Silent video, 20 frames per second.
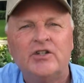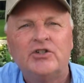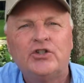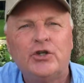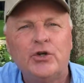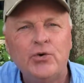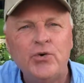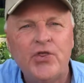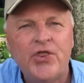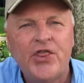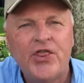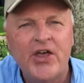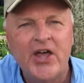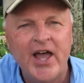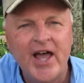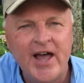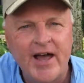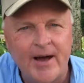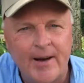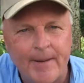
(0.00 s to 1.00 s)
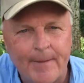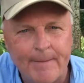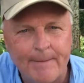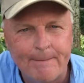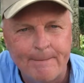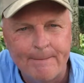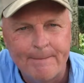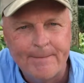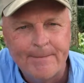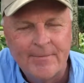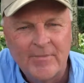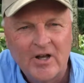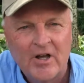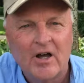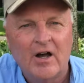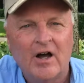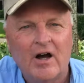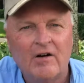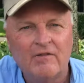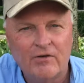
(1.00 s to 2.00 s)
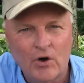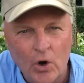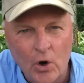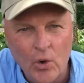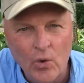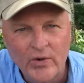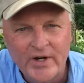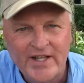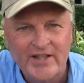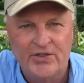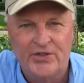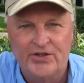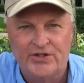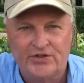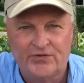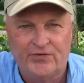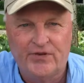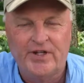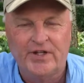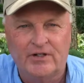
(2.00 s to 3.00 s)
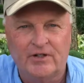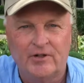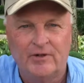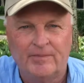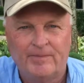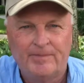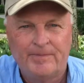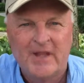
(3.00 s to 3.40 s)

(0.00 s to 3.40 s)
to them of owning this vehicle.